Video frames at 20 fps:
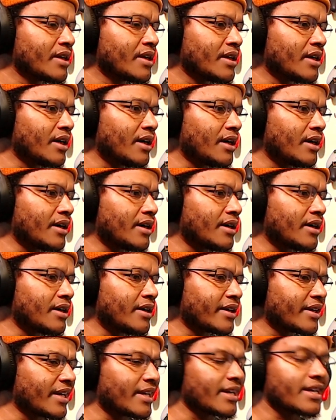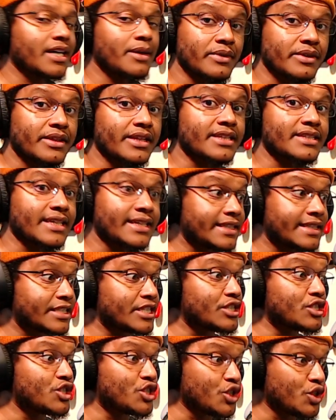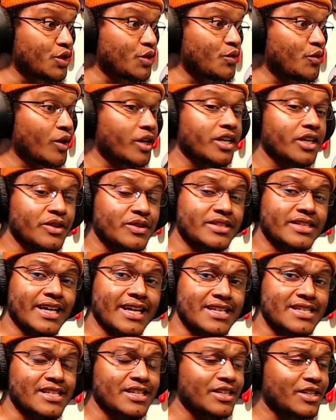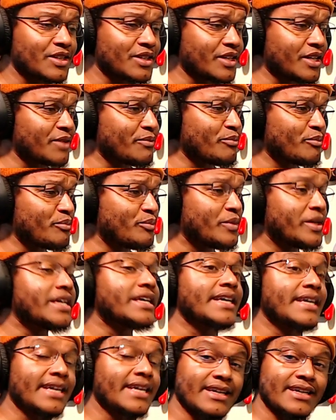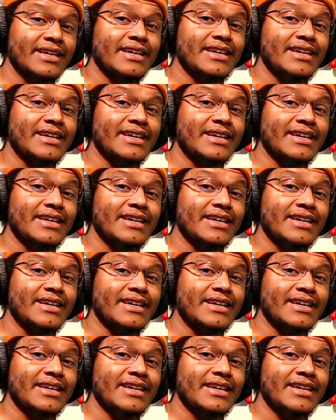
I got a couple of things I need to do. One of those things in being